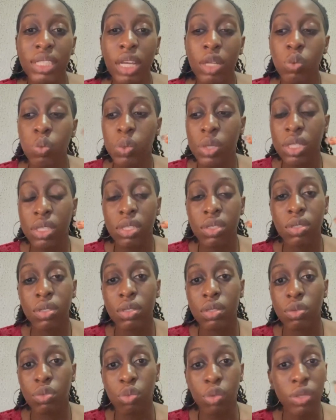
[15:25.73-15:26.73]

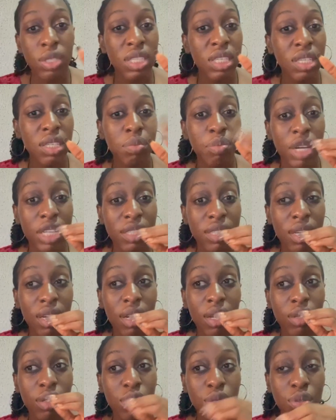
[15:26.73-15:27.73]
with routine
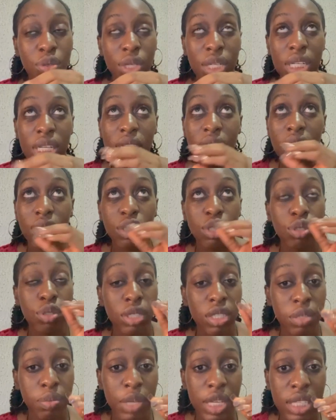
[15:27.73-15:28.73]
maternal screening and
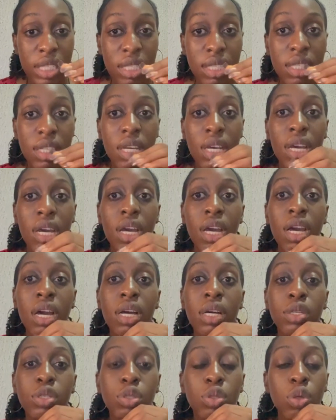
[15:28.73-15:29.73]
treatment.
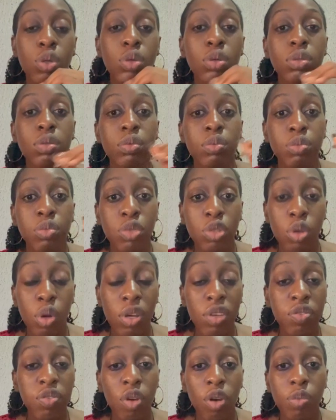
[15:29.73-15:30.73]
So
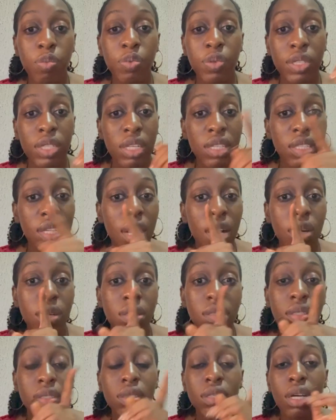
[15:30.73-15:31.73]
going for
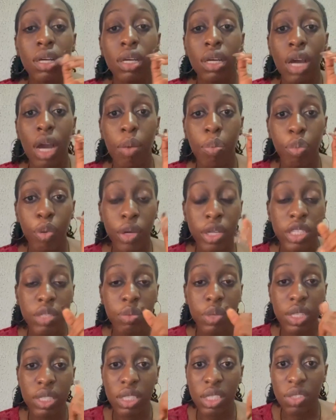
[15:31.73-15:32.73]
prenatal
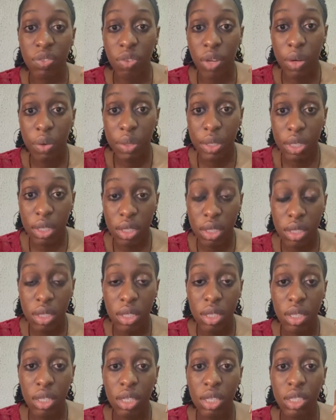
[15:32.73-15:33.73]
appointments is
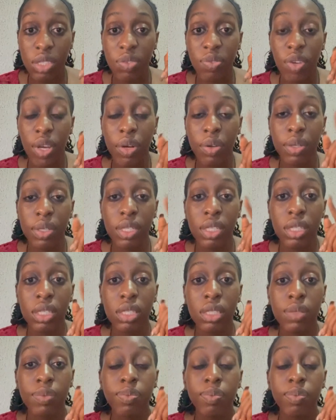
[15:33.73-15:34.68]
very